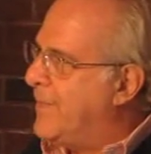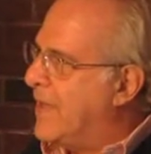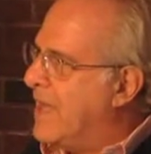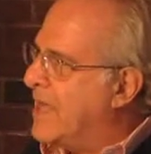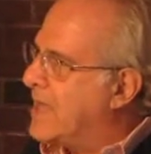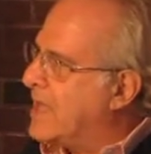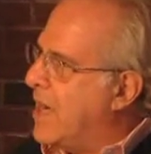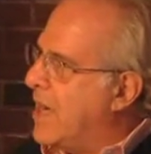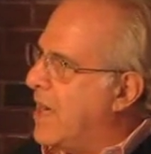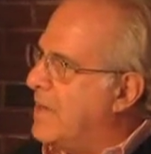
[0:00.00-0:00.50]

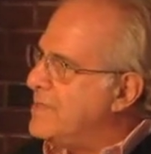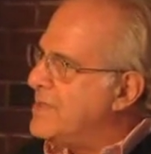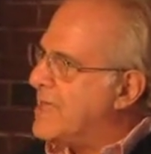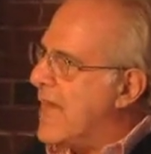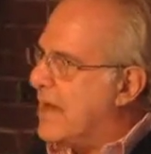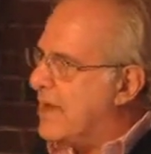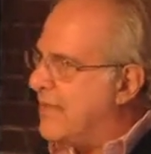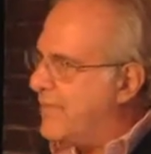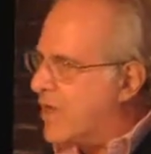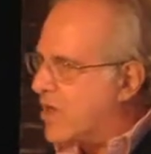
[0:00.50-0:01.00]
It comes
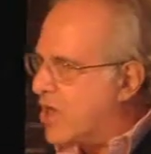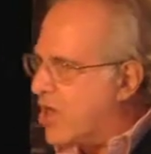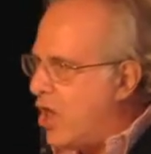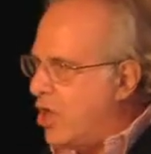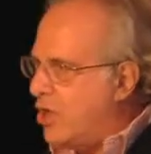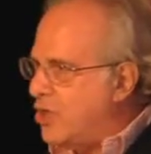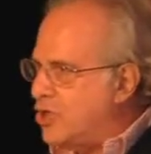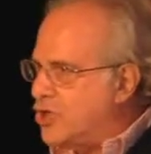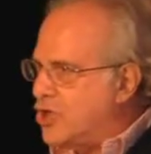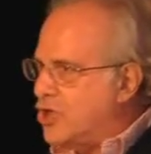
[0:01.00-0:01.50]
out of a
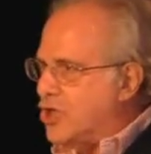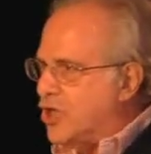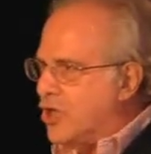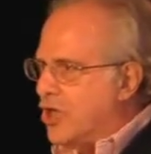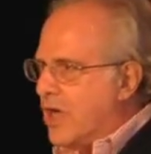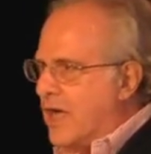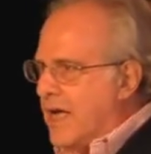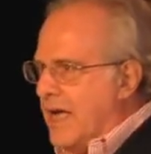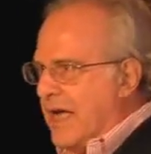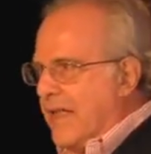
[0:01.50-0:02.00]

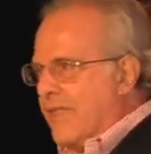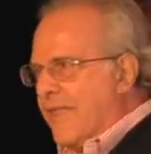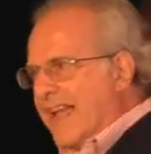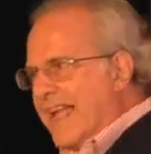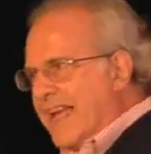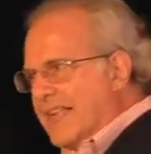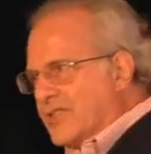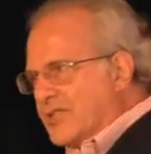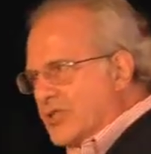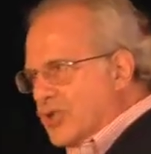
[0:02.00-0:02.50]
culture
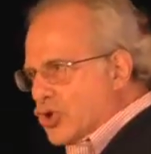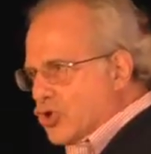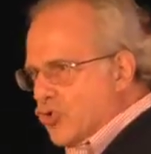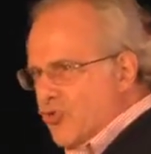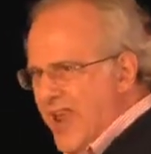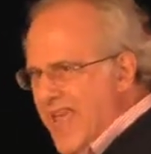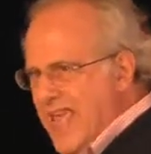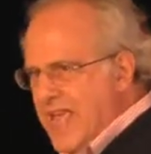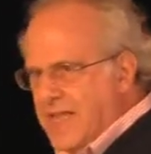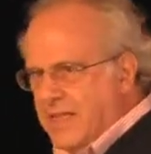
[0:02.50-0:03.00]
that has
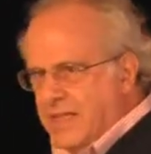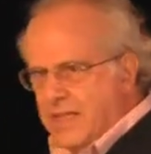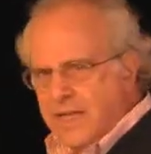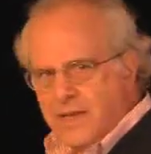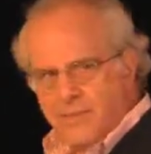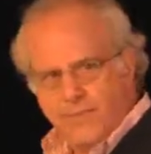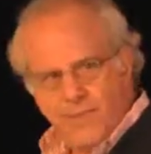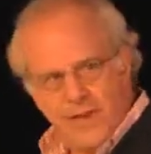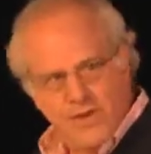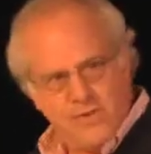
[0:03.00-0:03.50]
trained the
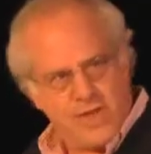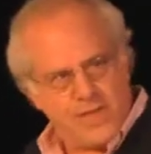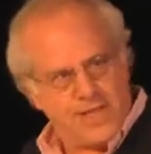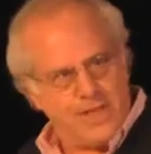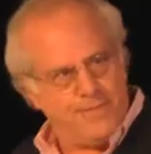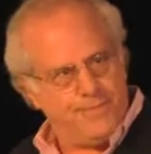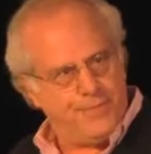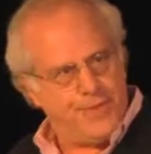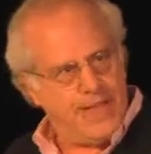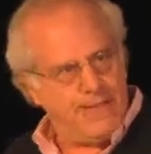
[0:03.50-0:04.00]

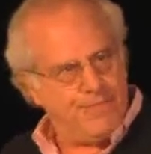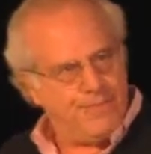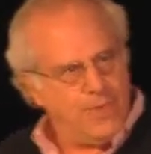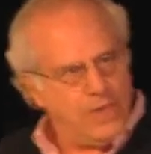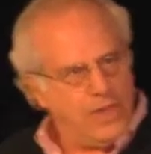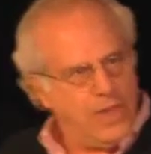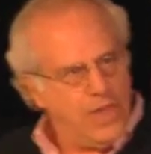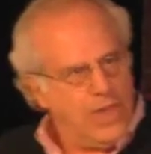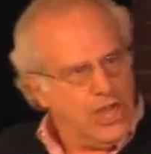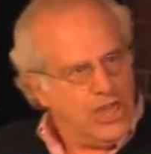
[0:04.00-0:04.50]
American
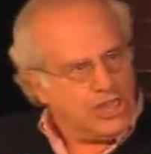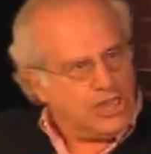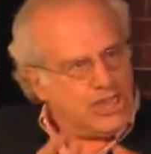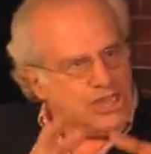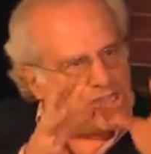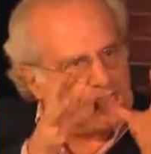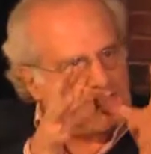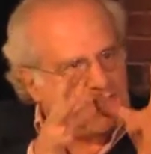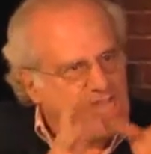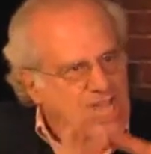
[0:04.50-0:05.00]
people
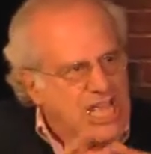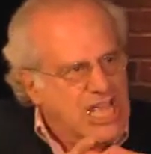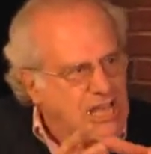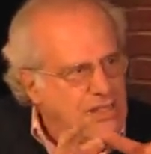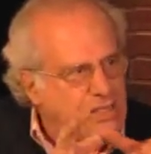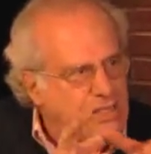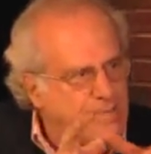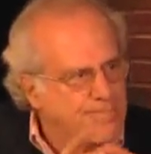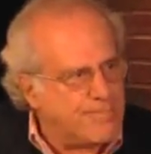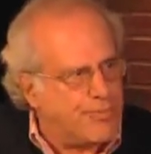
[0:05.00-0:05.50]
to see
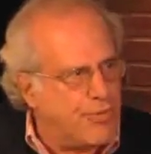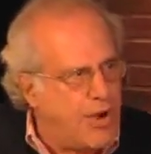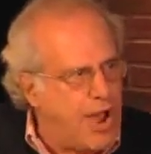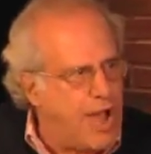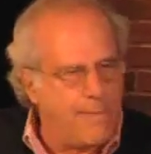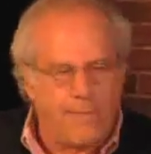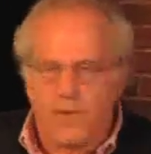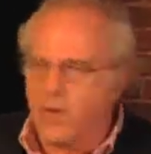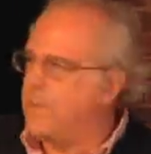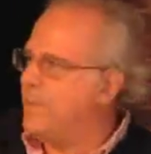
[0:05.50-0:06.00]
the
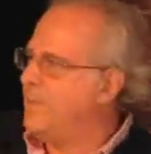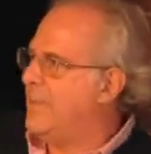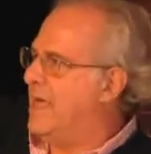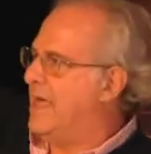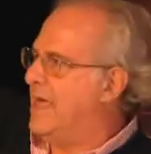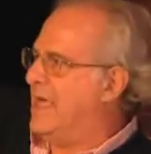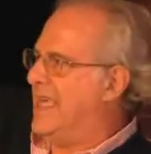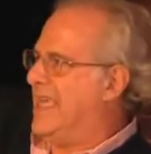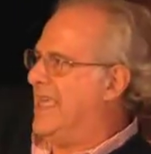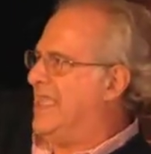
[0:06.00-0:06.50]
problem
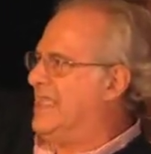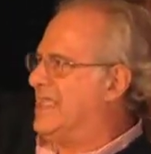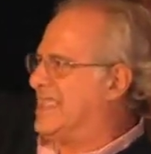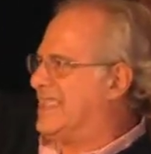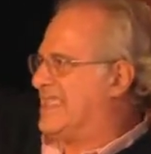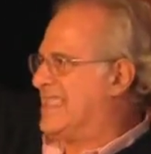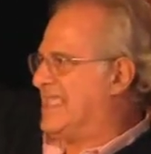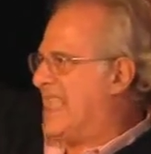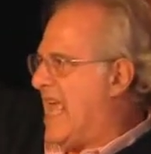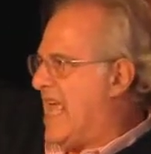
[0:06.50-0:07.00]
in the
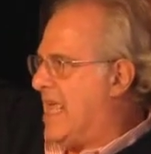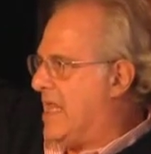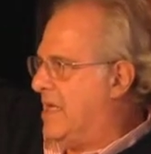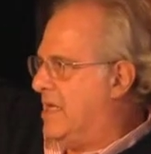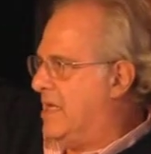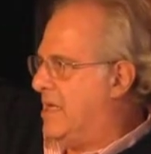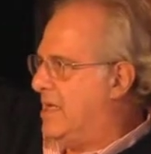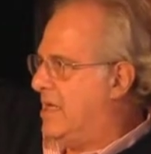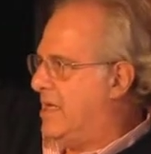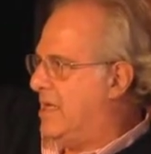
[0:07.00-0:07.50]
state,
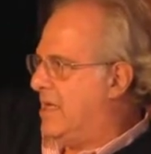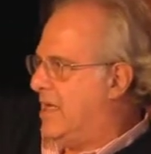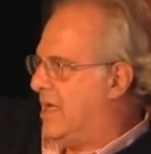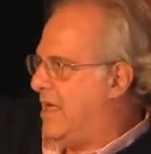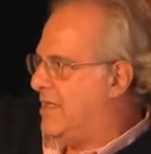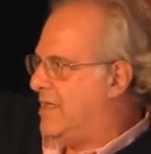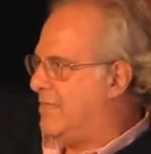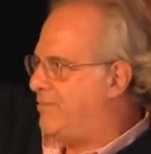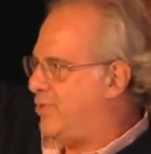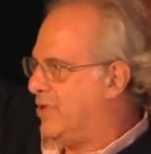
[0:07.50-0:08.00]

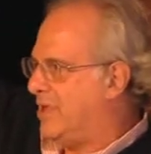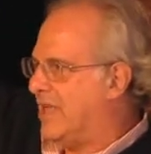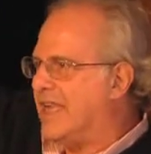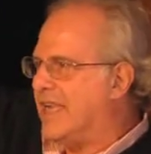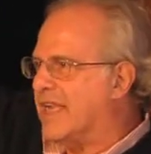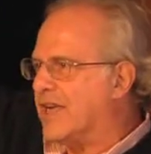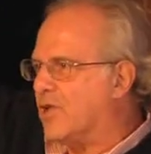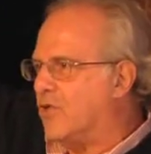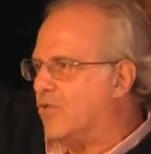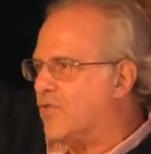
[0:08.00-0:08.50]
in the
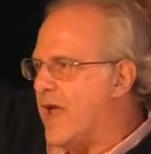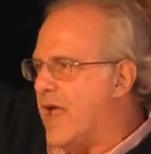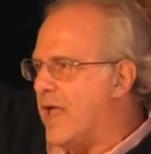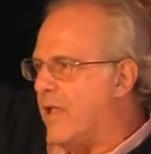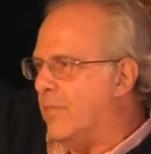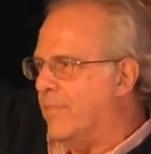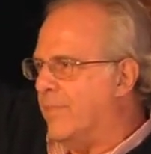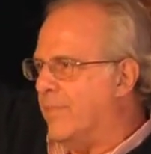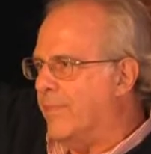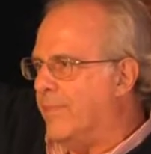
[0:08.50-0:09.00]
political
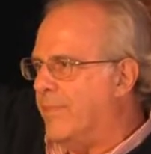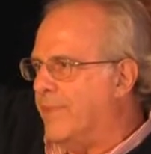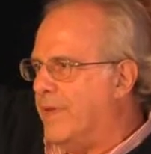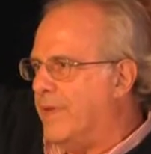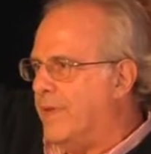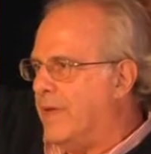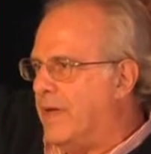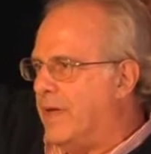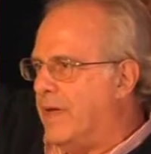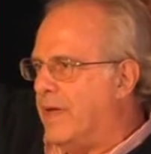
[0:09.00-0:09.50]
realm,
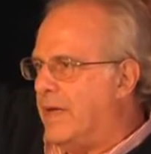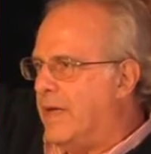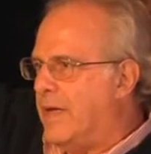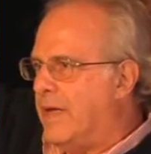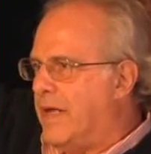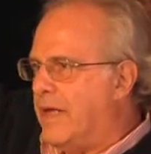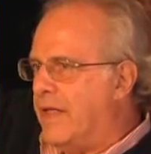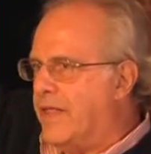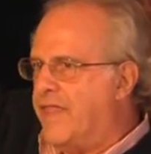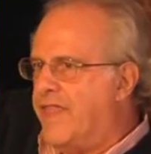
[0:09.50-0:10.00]

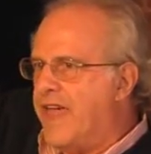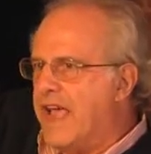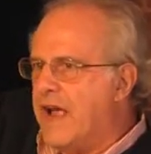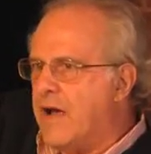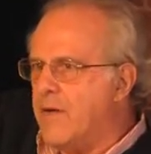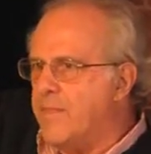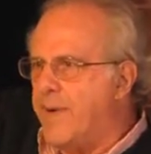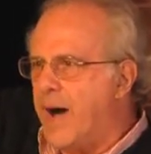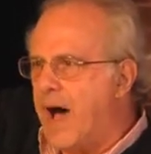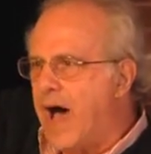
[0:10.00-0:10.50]

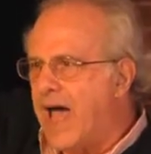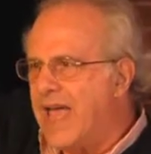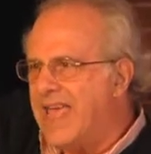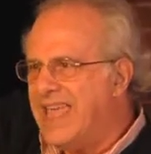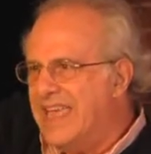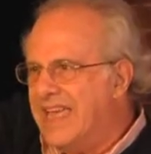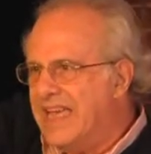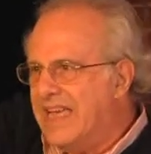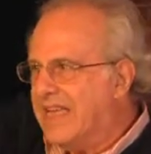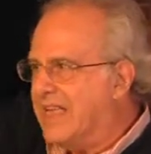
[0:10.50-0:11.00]

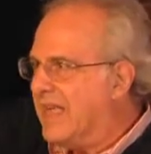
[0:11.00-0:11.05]
thereby